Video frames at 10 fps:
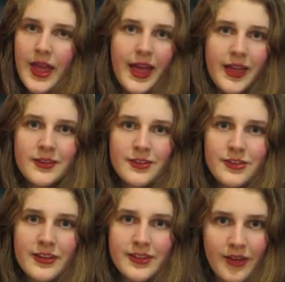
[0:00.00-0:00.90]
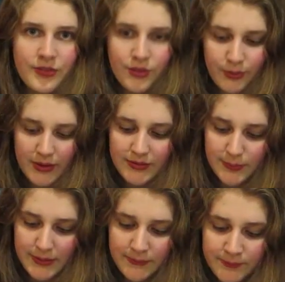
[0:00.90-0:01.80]
and she has every right to
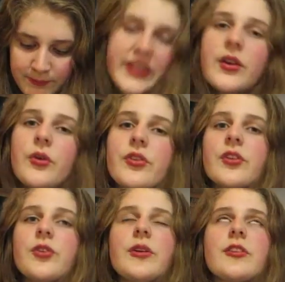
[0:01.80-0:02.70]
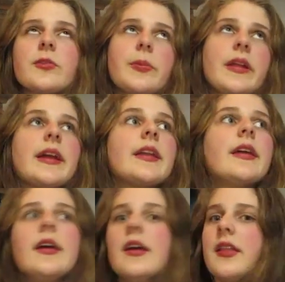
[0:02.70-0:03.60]
be. He goes on to
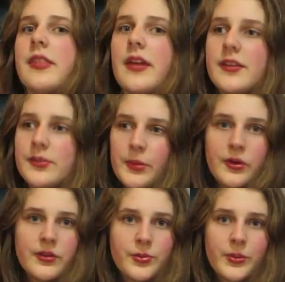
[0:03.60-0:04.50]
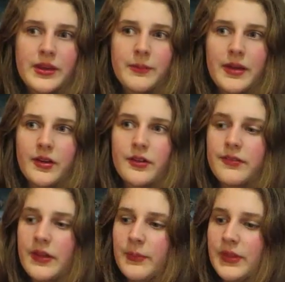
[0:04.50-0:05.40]
explain that his motives when he met her
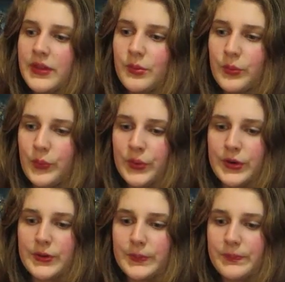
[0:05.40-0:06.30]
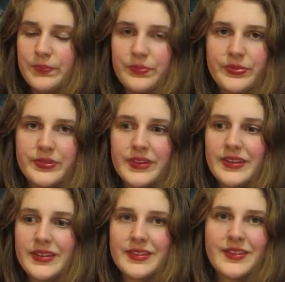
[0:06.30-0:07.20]
family were
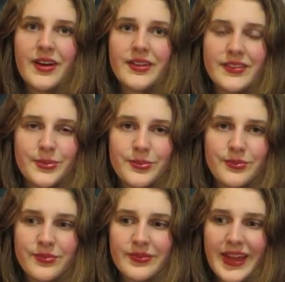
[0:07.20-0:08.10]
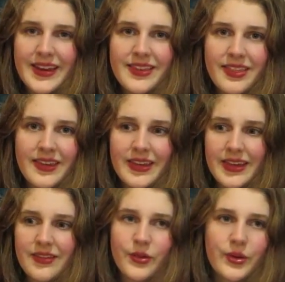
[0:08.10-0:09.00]
not anything
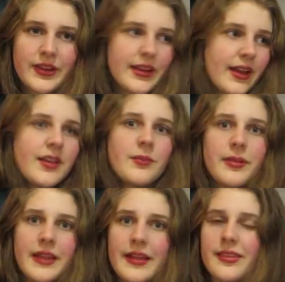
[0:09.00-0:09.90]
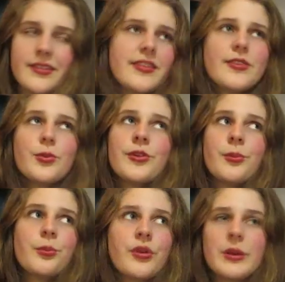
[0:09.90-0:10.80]
evil. He hadn't planned this. This
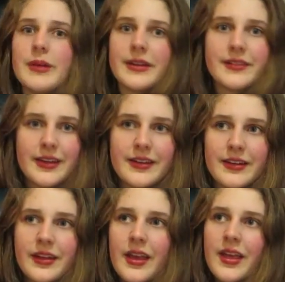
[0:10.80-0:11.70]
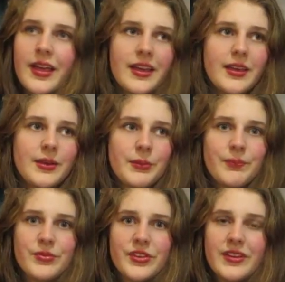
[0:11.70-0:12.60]
wasn't premeditated. He
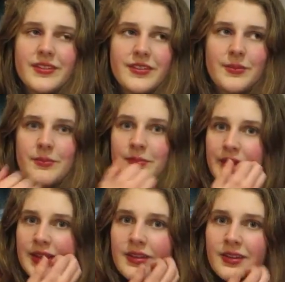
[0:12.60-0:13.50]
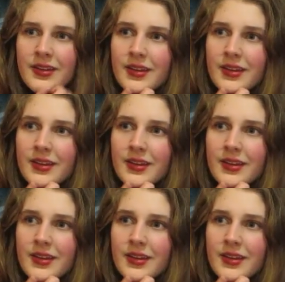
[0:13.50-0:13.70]
didn't mean